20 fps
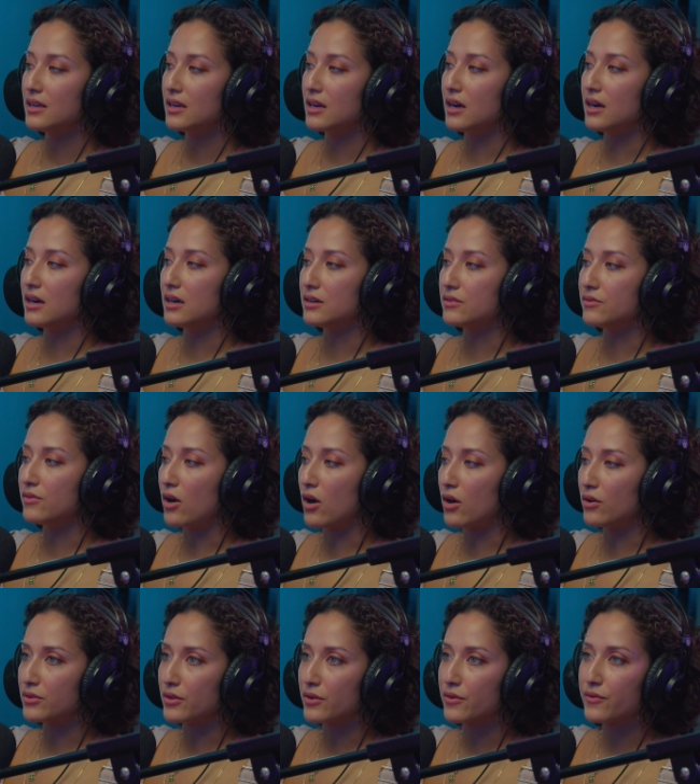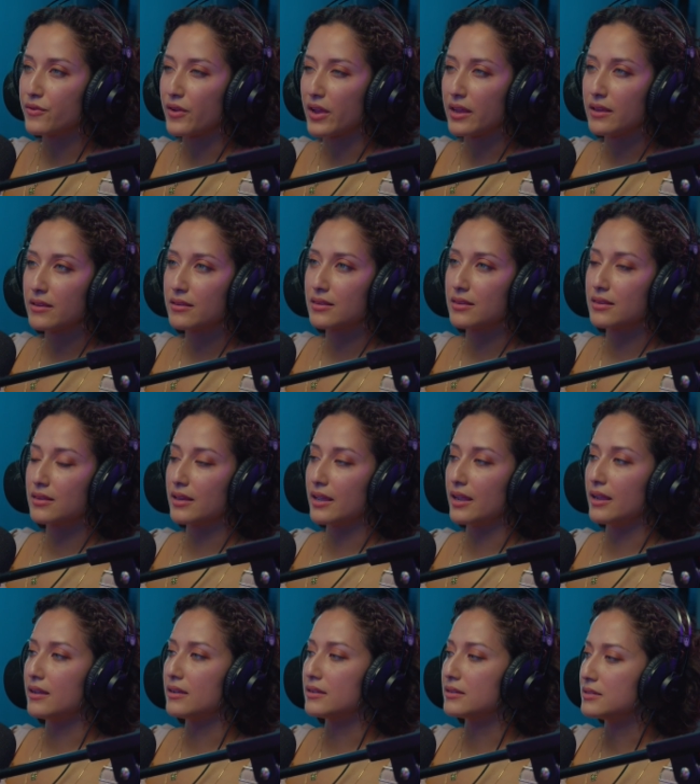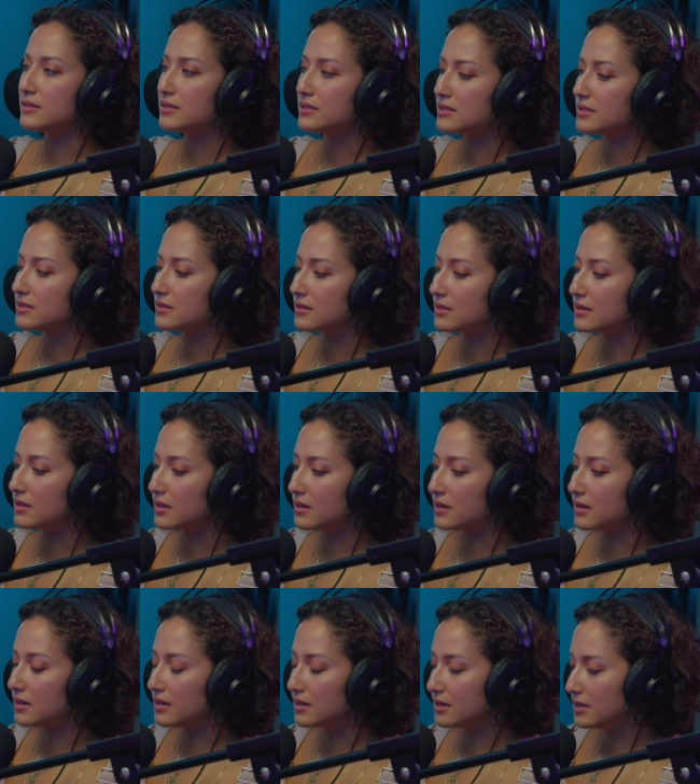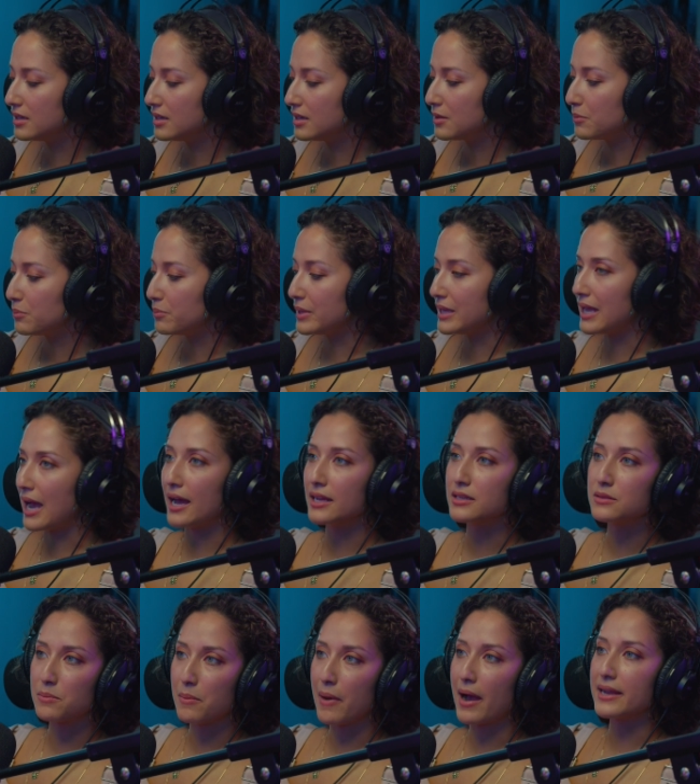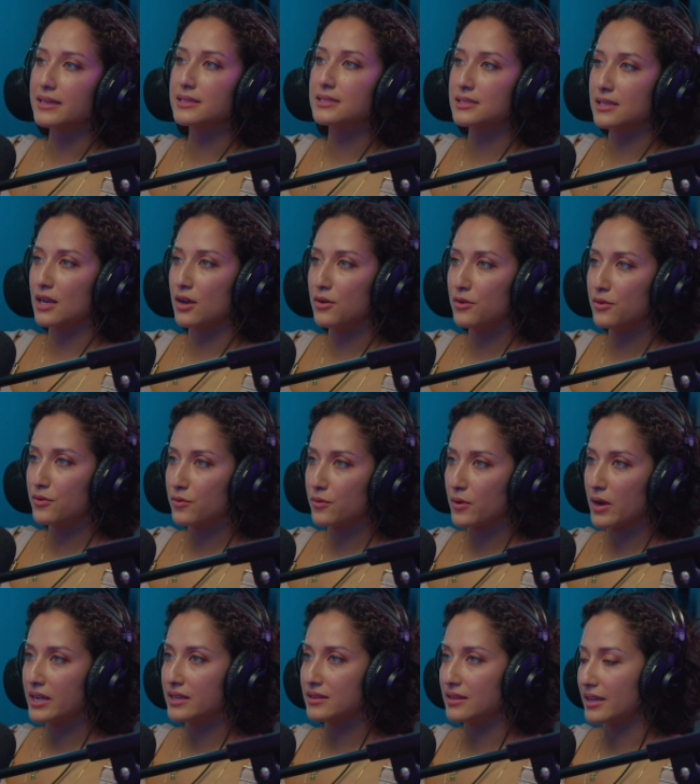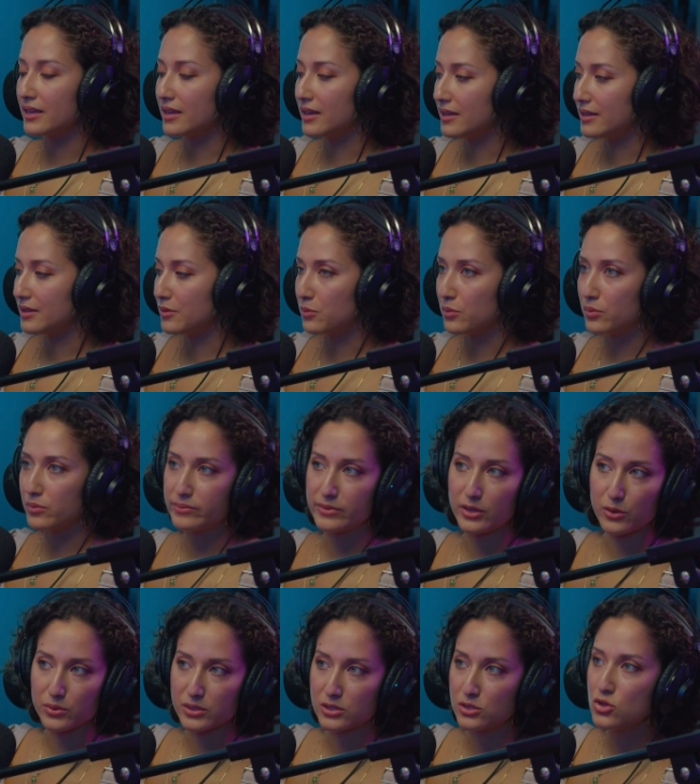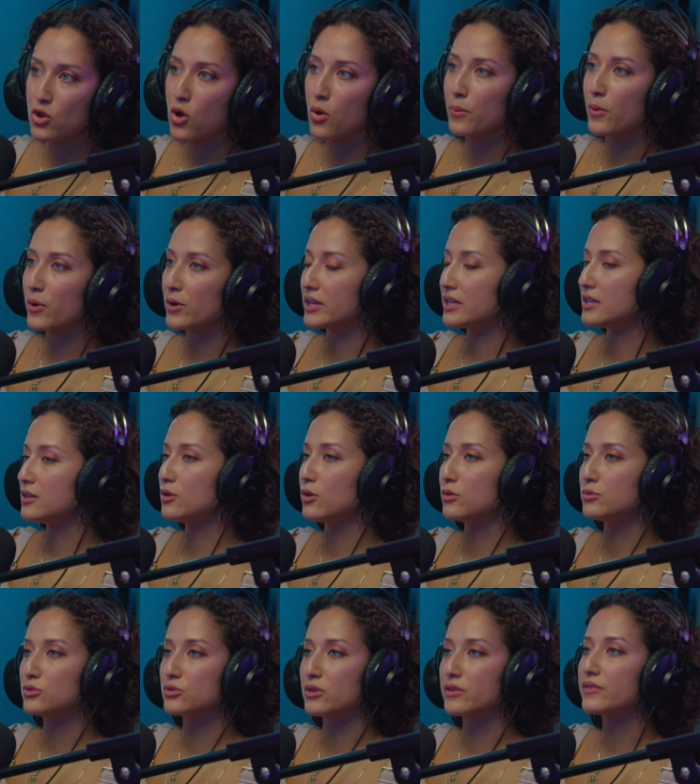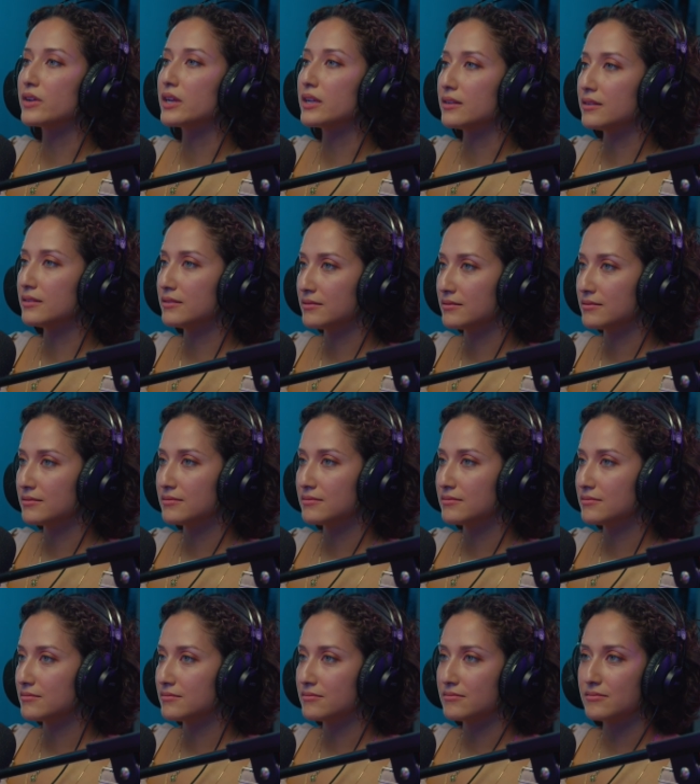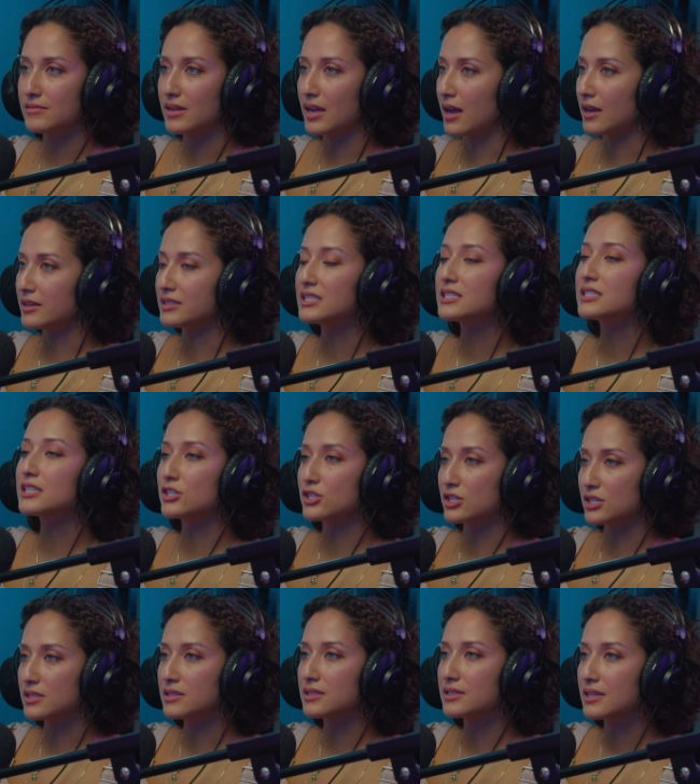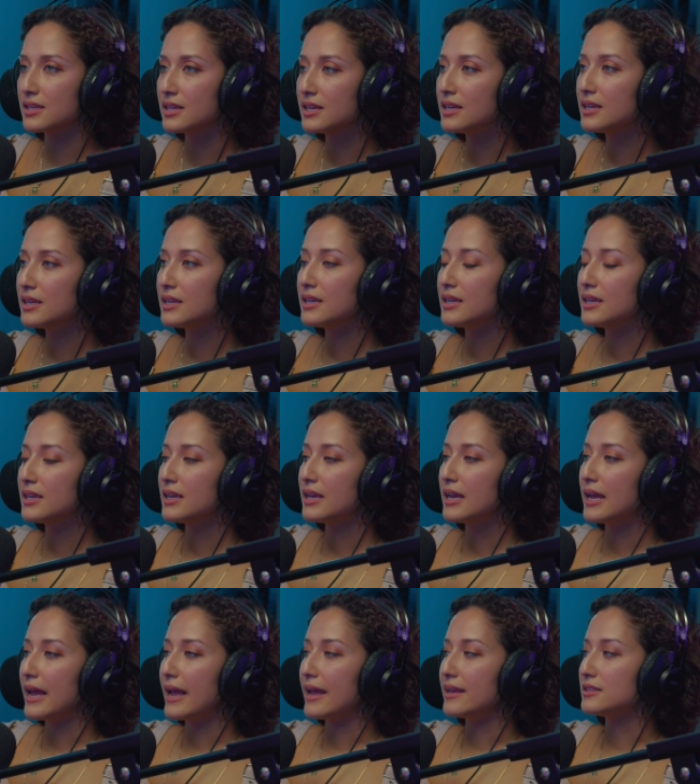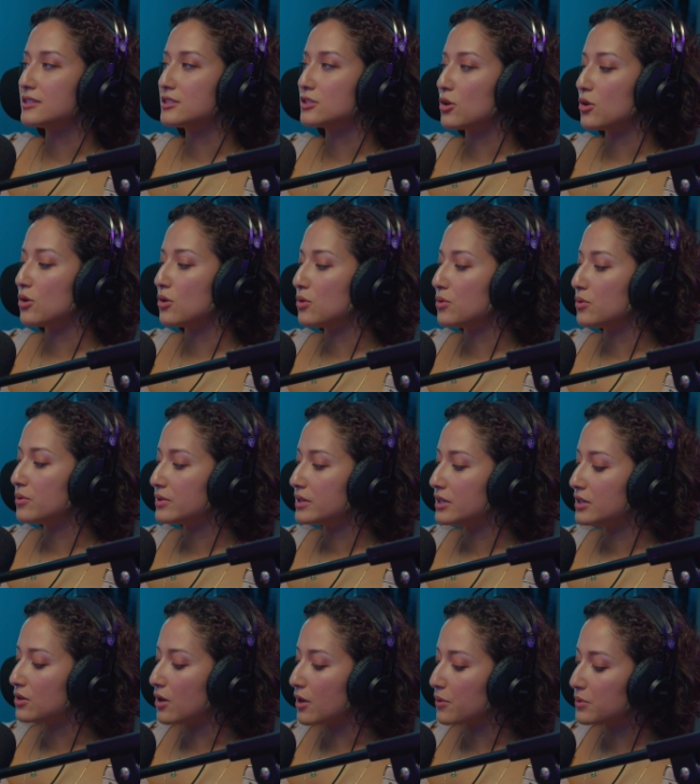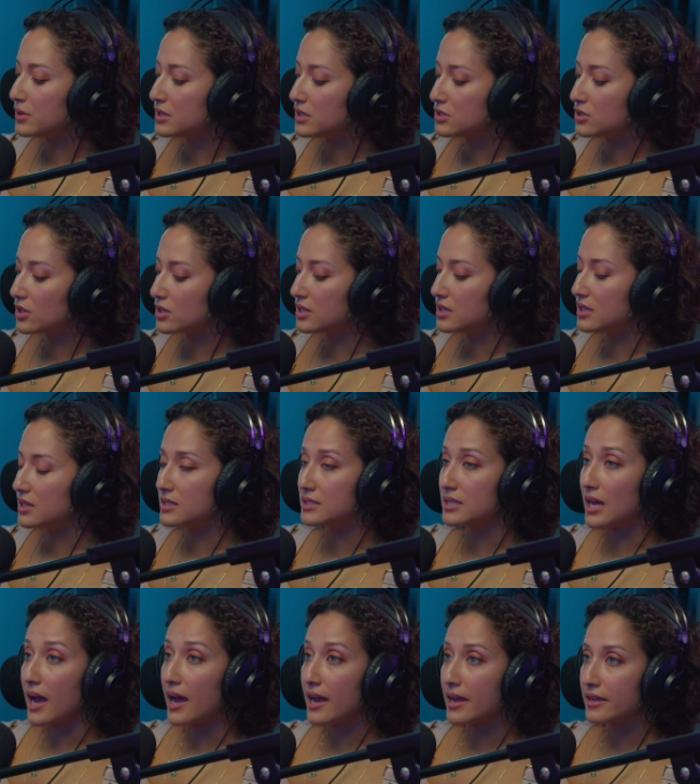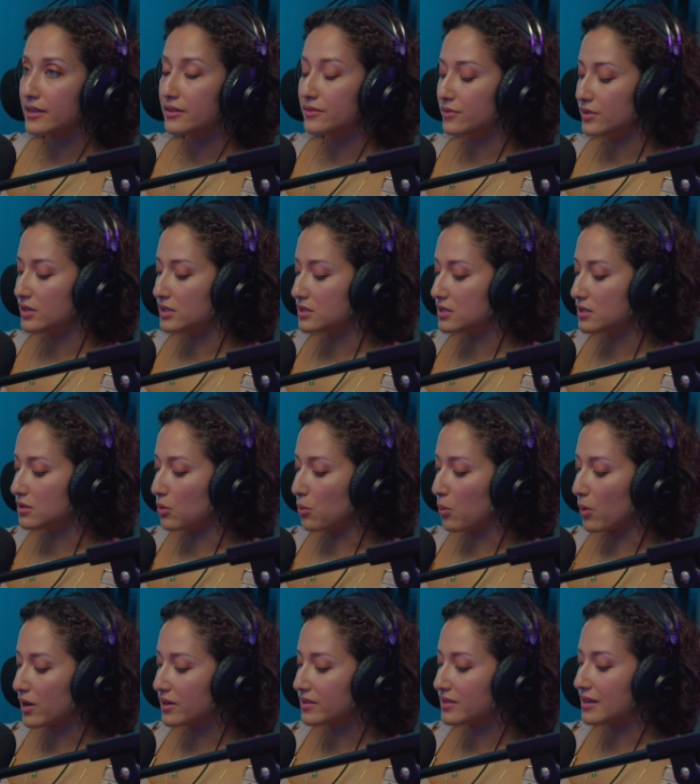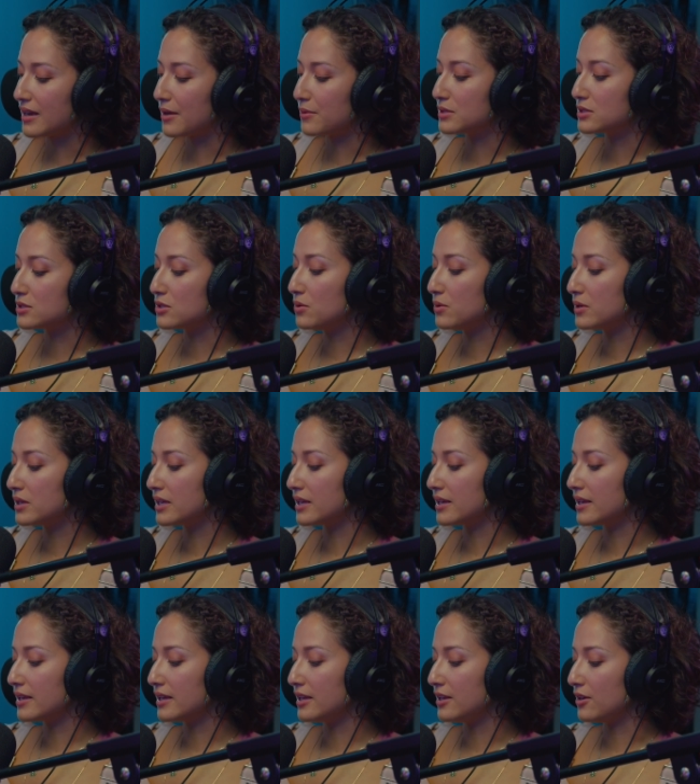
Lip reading: of all the faith and the beyond myself, right? Like, there was no more ego-driven decisions. And so, I really started to dive into the work that I was doing. And,